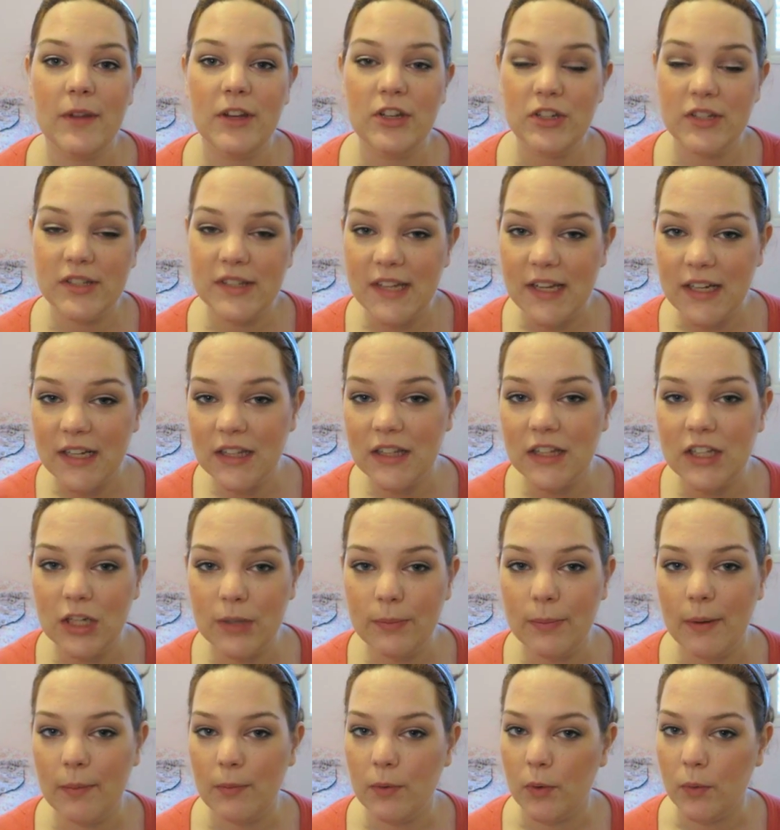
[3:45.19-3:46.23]
They just take a
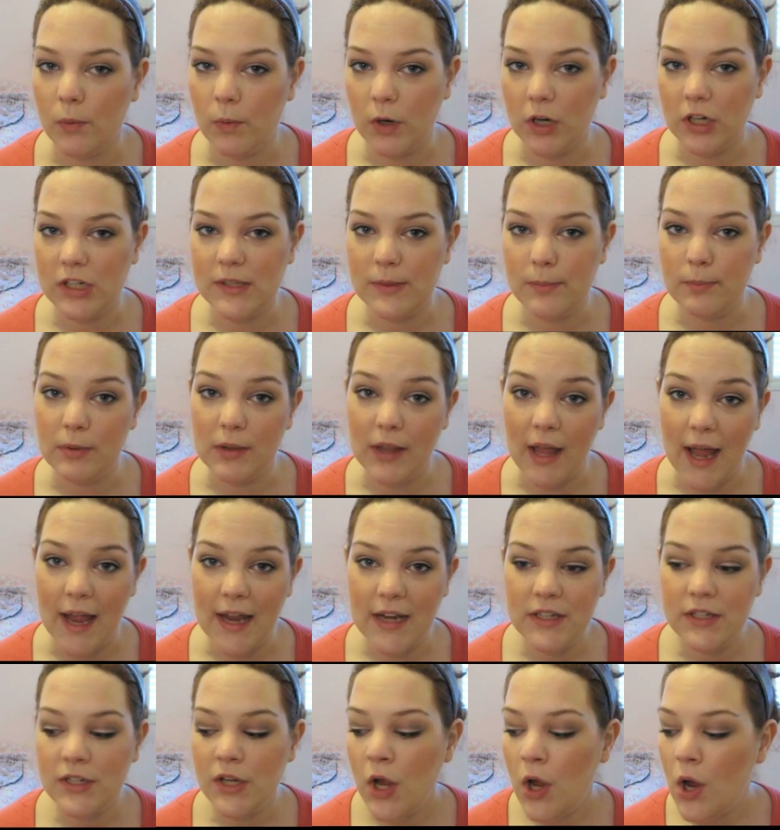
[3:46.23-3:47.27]
little bit more work to
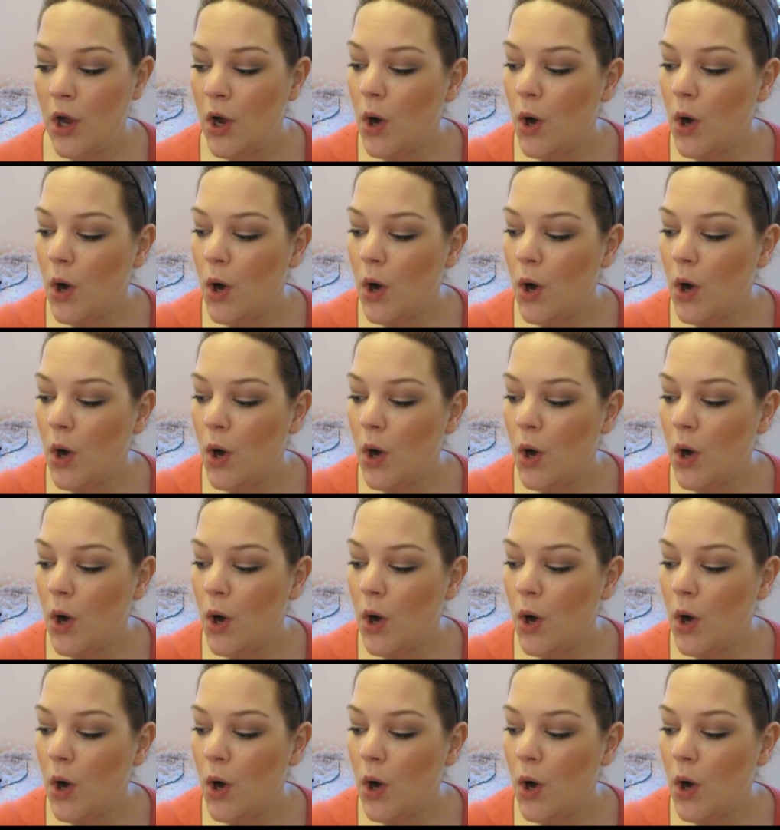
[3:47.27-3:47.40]
blend,